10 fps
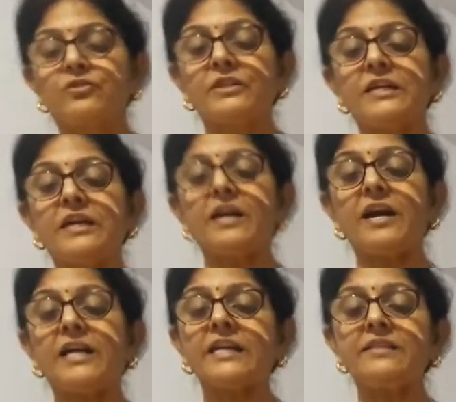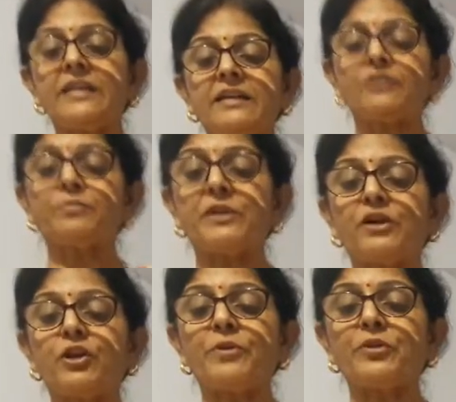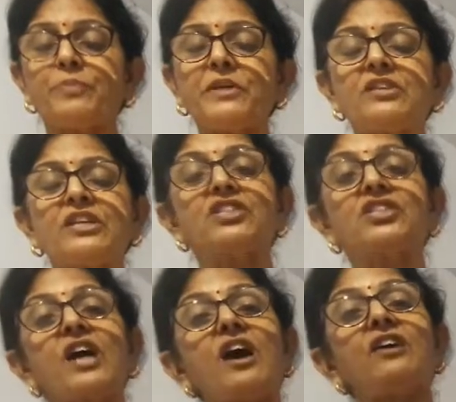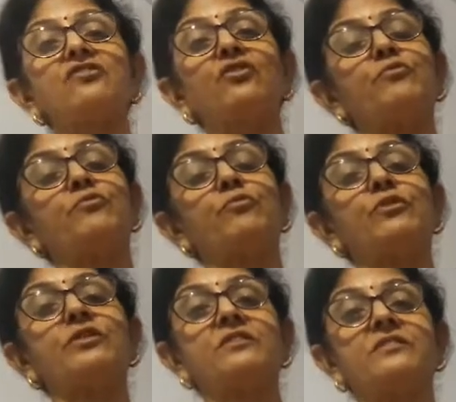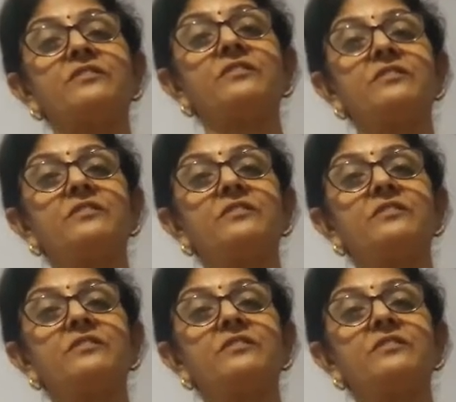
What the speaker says: So here again there is figure of speech, stars of words.